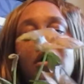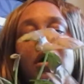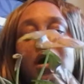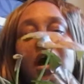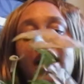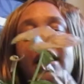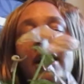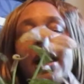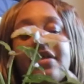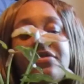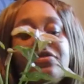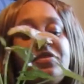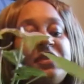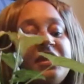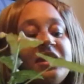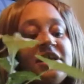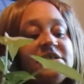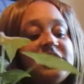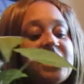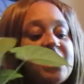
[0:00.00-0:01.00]
I got
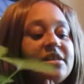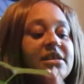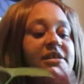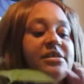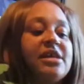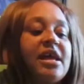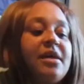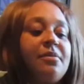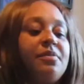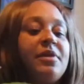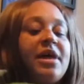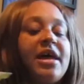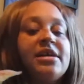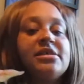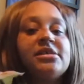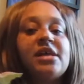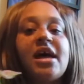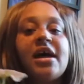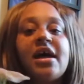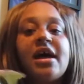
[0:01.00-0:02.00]
this at the same
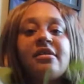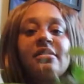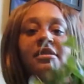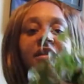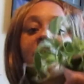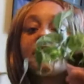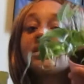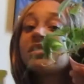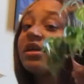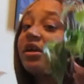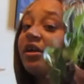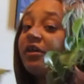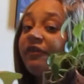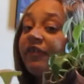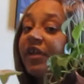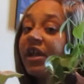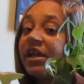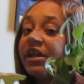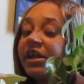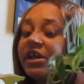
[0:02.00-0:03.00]
place I got this little
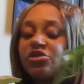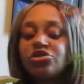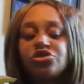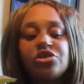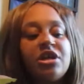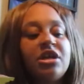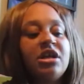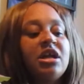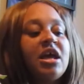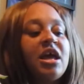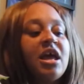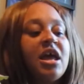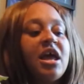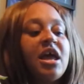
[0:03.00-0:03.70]
Philodendron.